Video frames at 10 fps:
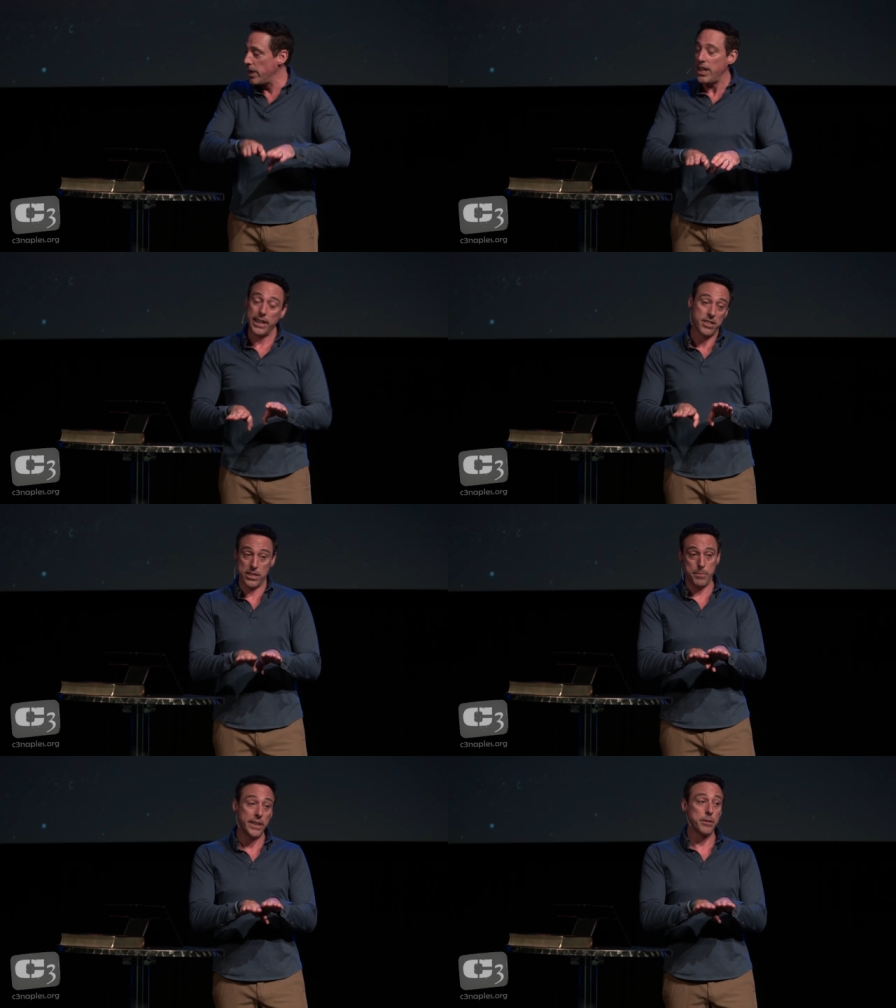It's the
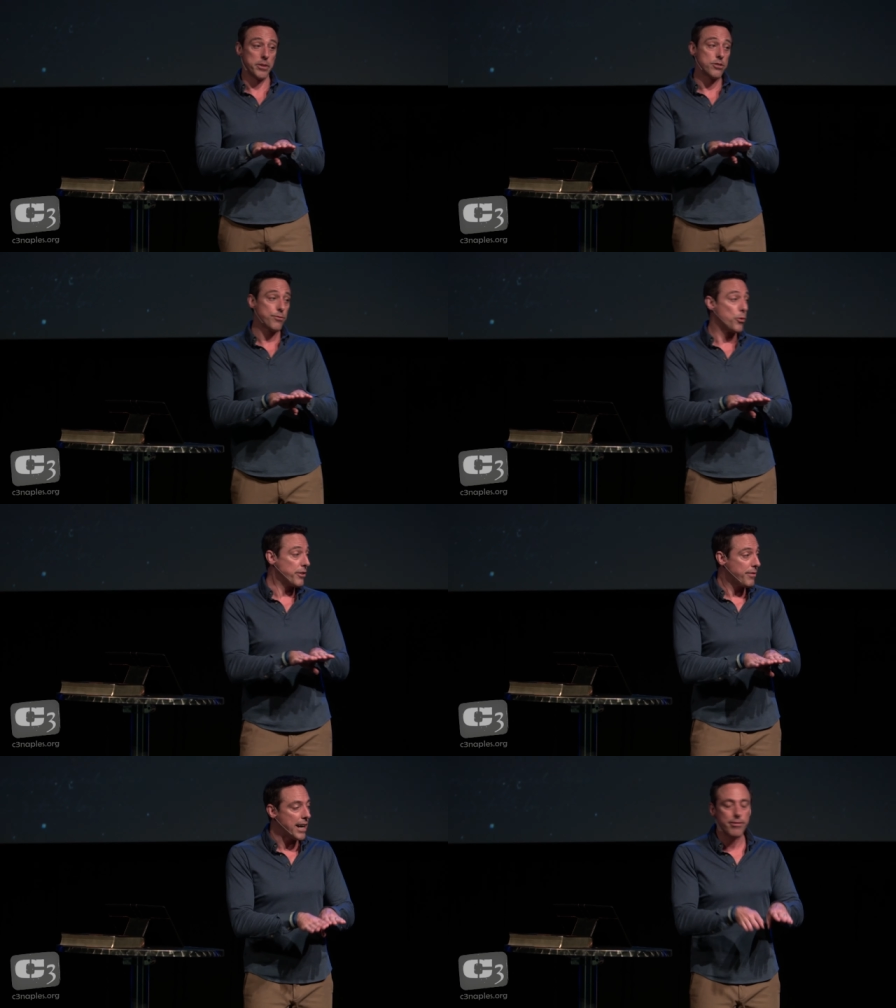speed limit, it's
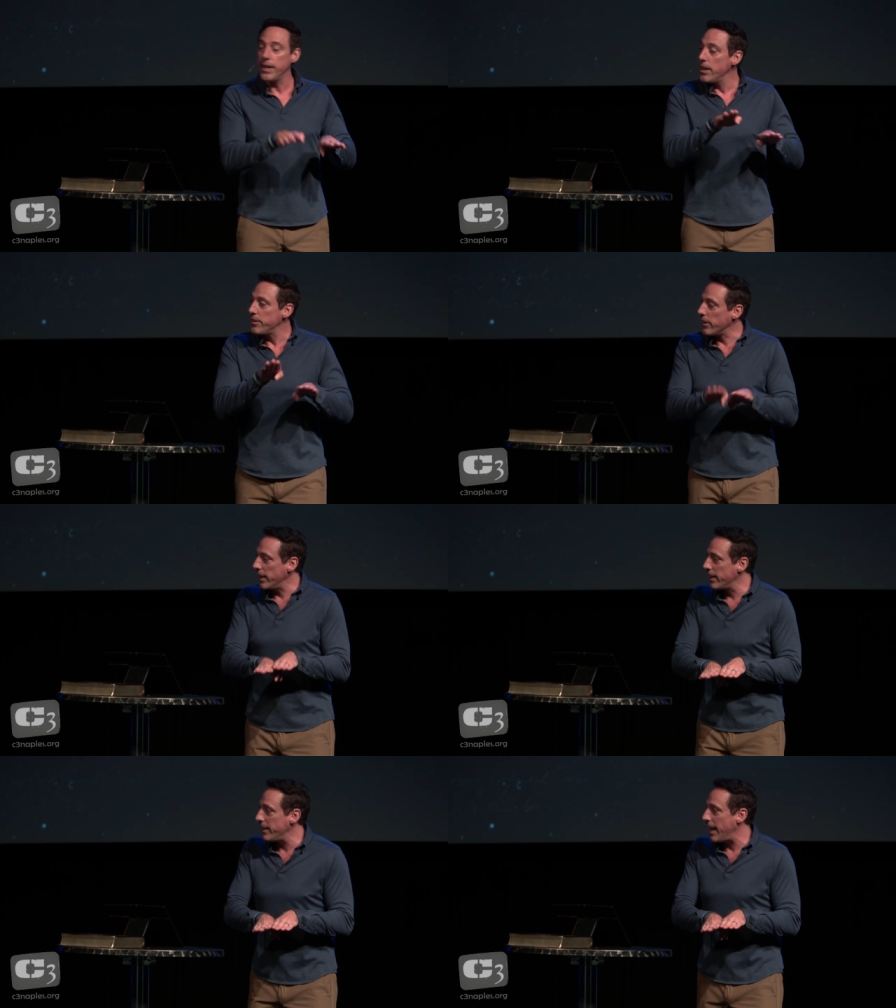45, right? They're
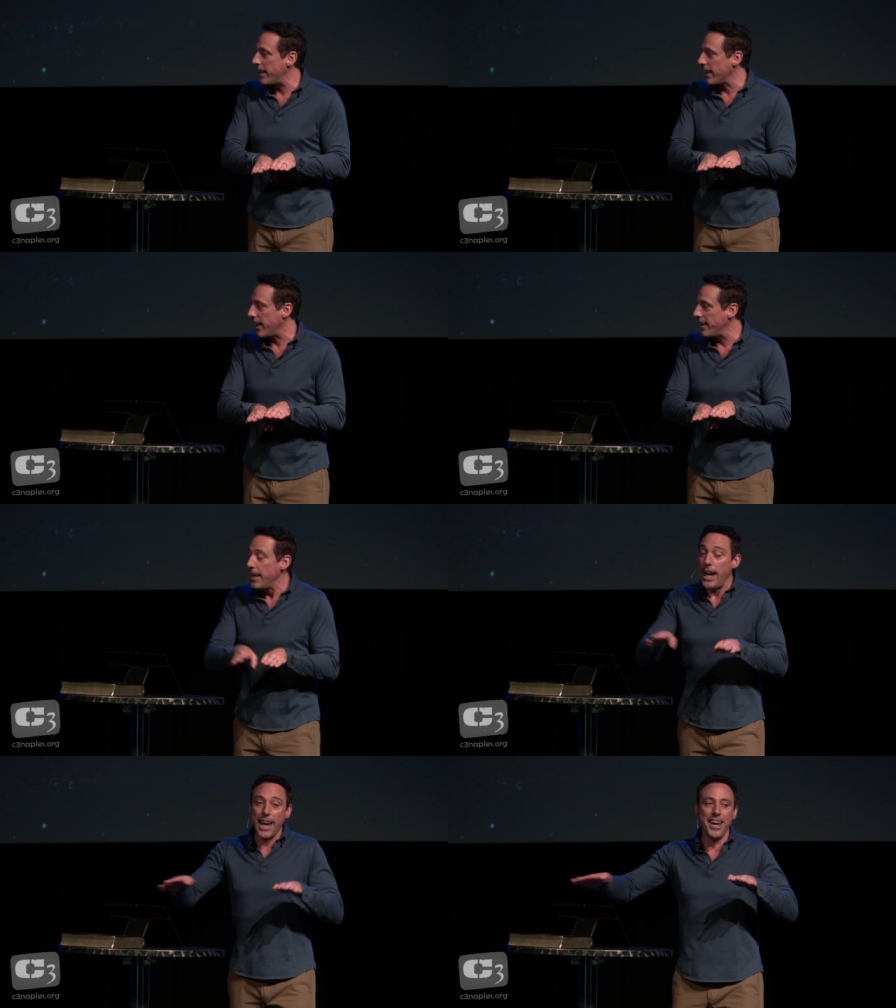in that lane,
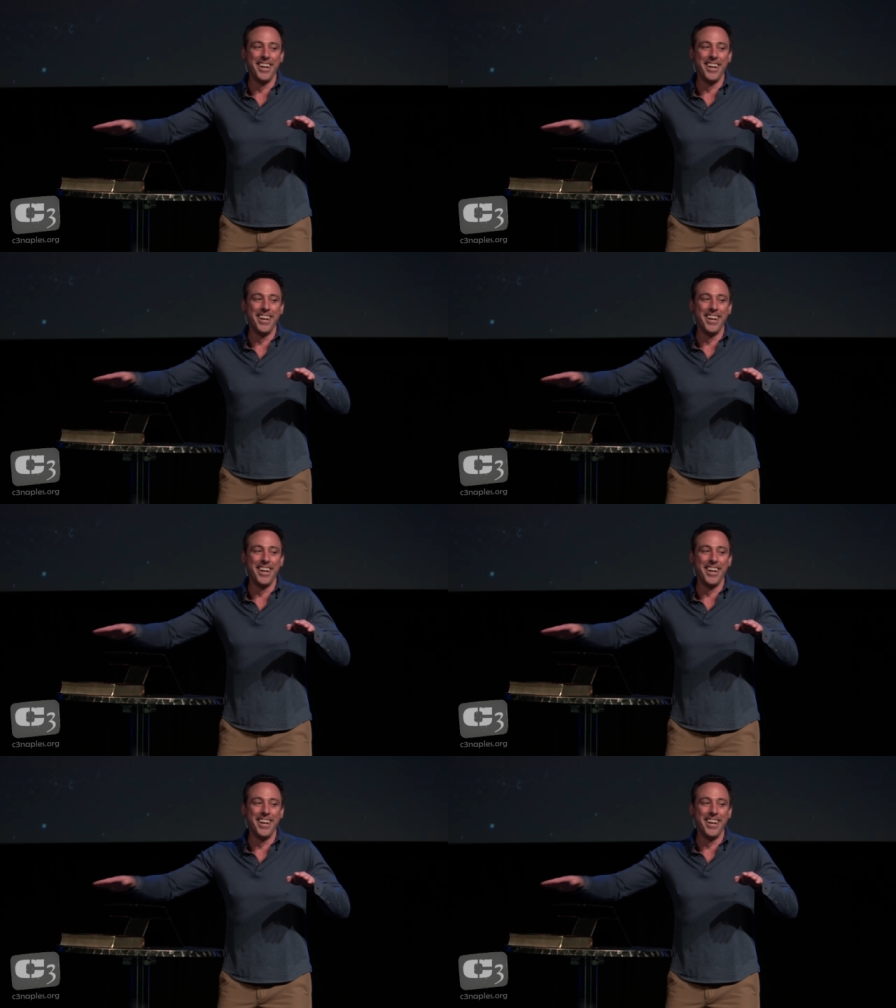and